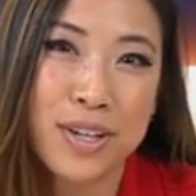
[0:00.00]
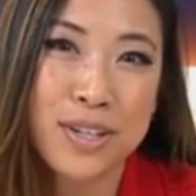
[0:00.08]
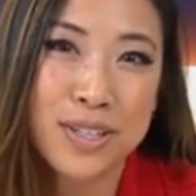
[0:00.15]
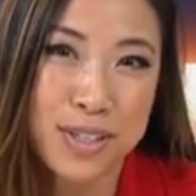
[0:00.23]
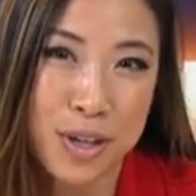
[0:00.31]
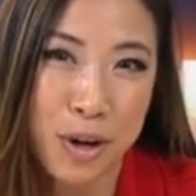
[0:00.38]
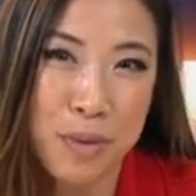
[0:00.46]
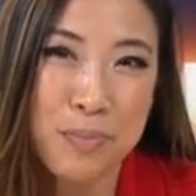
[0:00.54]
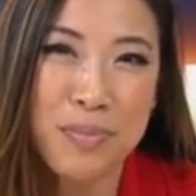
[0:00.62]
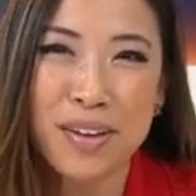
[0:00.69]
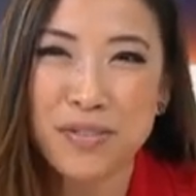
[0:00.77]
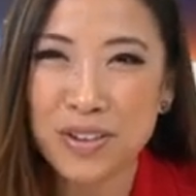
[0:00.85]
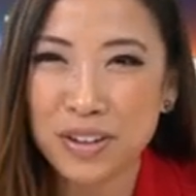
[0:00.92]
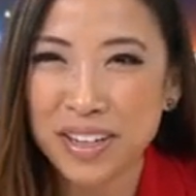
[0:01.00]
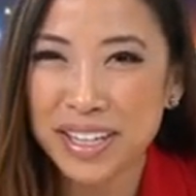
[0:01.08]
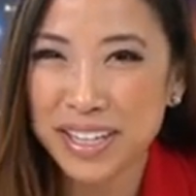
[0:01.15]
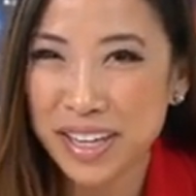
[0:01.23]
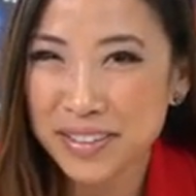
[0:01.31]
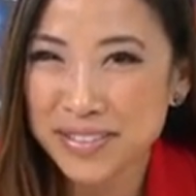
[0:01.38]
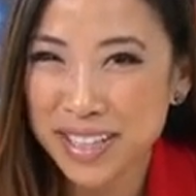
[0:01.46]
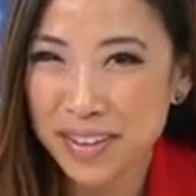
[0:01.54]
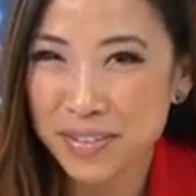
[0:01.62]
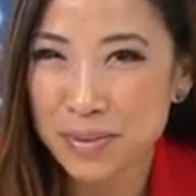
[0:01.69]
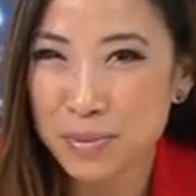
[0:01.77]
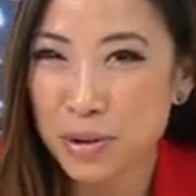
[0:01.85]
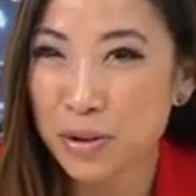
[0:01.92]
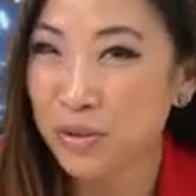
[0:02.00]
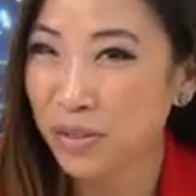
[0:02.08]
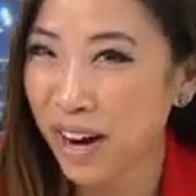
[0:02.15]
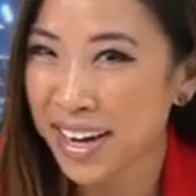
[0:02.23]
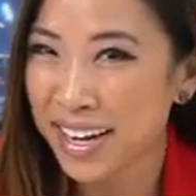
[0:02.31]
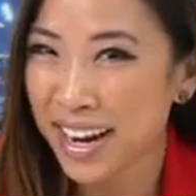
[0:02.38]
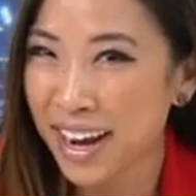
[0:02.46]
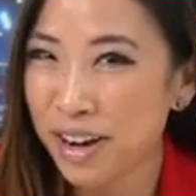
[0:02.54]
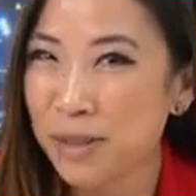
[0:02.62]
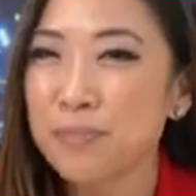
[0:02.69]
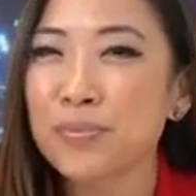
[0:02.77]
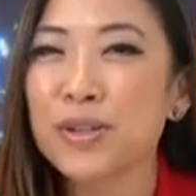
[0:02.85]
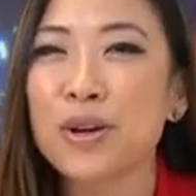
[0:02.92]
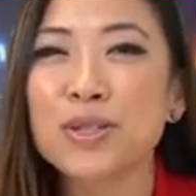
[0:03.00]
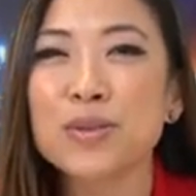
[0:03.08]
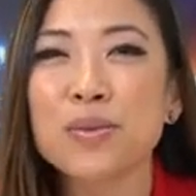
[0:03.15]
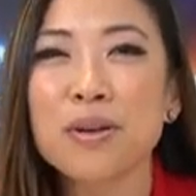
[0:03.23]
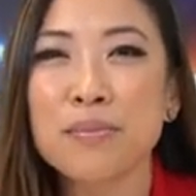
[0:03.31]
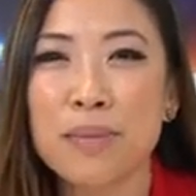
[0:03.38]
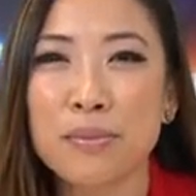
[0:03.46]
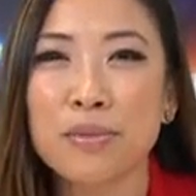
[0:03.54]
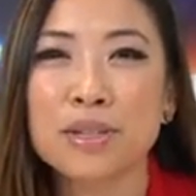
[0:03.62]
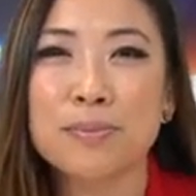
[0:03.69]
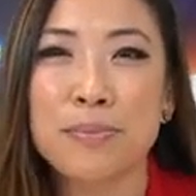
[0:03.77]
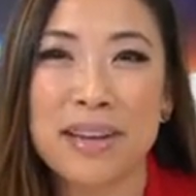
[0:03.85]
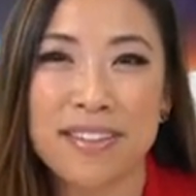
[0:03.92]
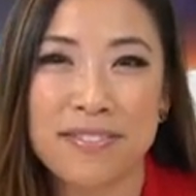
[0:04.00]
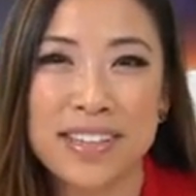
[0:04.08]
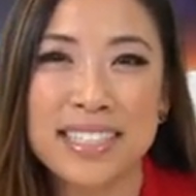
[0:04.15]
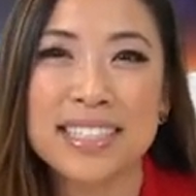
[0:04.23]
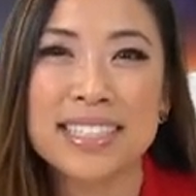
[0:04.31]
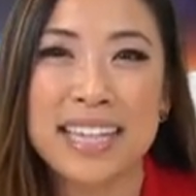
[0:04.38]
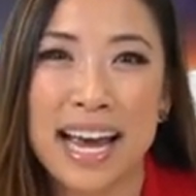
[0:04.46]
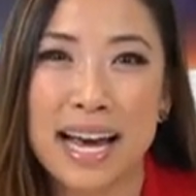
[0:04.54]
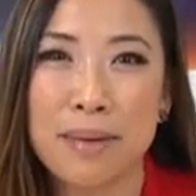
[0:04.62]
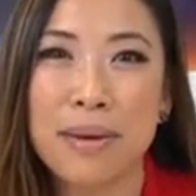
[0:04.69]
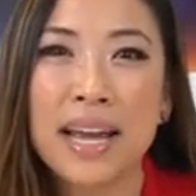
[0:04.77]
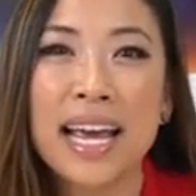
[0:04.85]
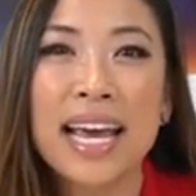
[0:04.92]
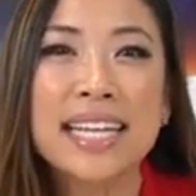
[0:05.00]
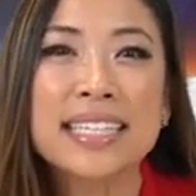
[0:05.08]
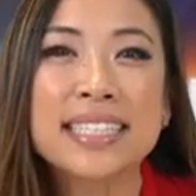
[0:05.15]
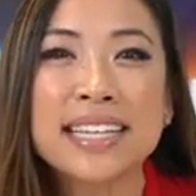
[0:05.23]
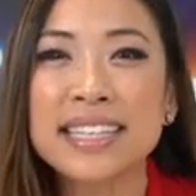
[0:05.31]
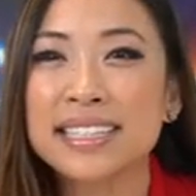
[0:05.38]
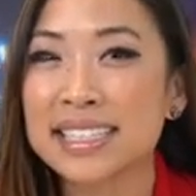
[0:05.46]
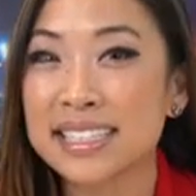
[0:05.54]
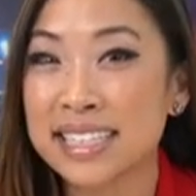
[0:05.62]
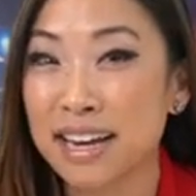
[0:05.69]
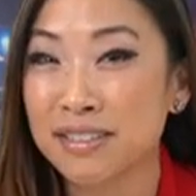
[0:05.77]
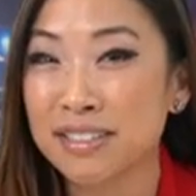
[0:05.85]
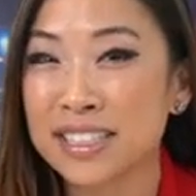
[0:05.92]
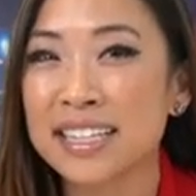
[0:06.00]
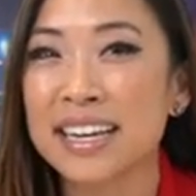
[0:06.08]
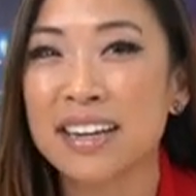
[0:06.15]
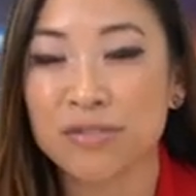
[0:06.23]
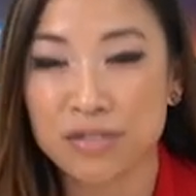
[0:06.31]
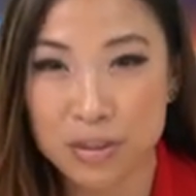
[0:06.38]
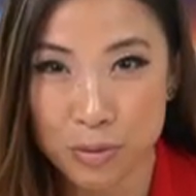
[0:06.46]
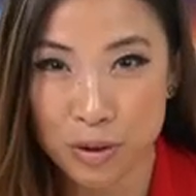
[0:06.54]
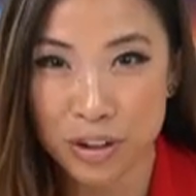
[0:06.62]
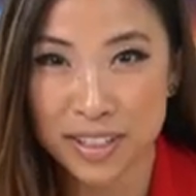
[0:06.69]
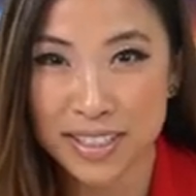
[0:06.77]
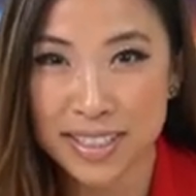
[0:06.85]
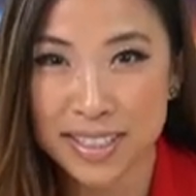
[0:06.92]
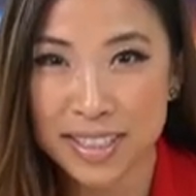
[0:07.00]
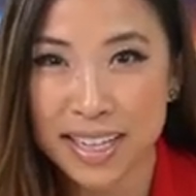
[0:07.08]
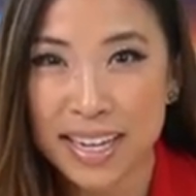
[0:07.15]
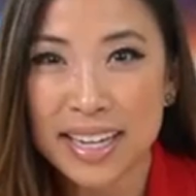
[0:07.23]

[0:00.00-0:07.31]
So if you're in a gift-giving mood right now, go to our Members Benefits tab and see the discounts and rewards.